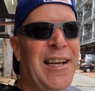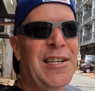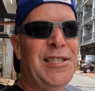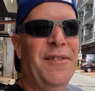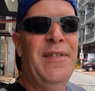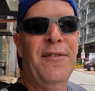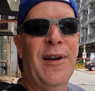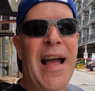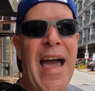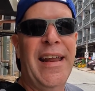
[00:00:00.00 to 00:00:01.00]
because I've
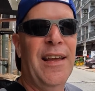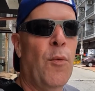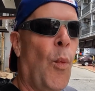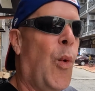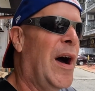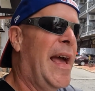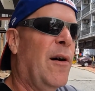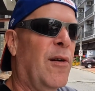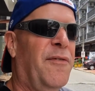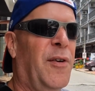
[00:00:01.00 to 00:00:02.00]
never had a 1
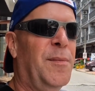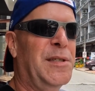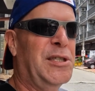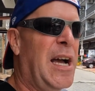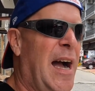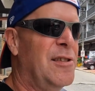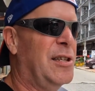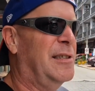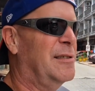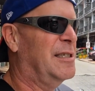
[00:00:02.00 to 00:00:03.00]
hour foot
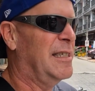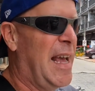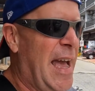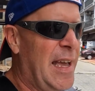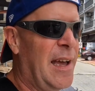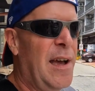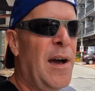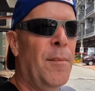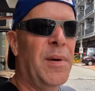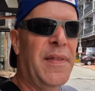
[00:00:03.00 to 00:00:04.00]
massage until today,
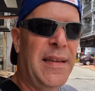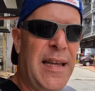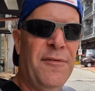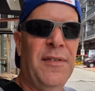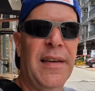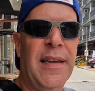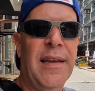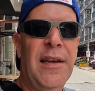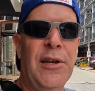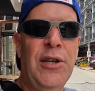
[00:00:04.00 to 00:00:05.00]
but they definitely
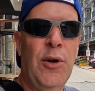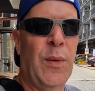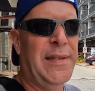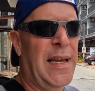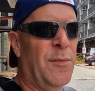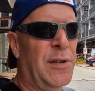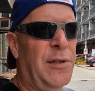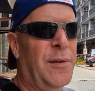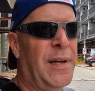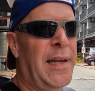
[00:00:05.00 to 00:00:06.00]
knew what they were
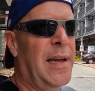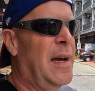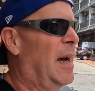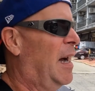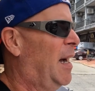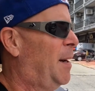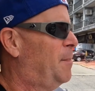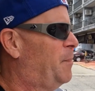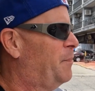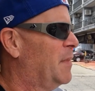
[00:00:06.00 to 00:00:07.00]
doing.
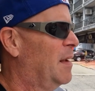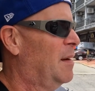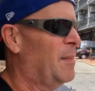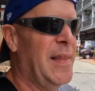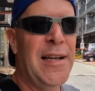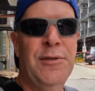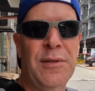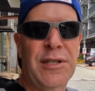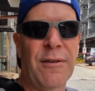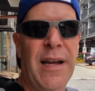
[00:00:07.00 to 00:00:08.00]
That's
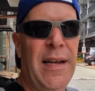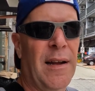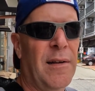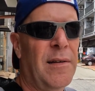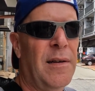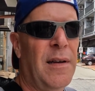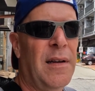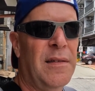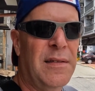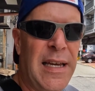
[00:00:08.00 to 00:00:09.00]
what's great here.
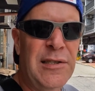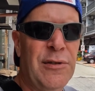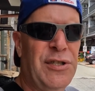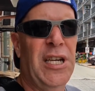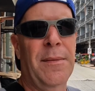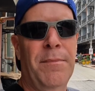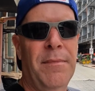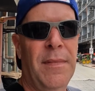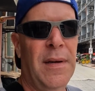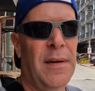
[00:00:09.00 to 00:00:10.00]
Things are cheap.
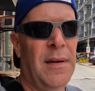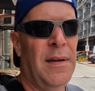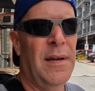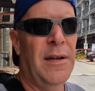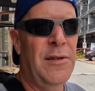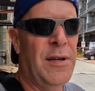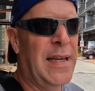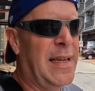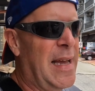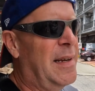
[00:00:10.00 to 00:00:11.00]
You
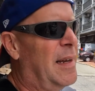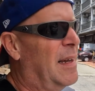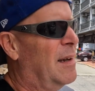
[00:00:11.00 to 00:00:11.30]
can get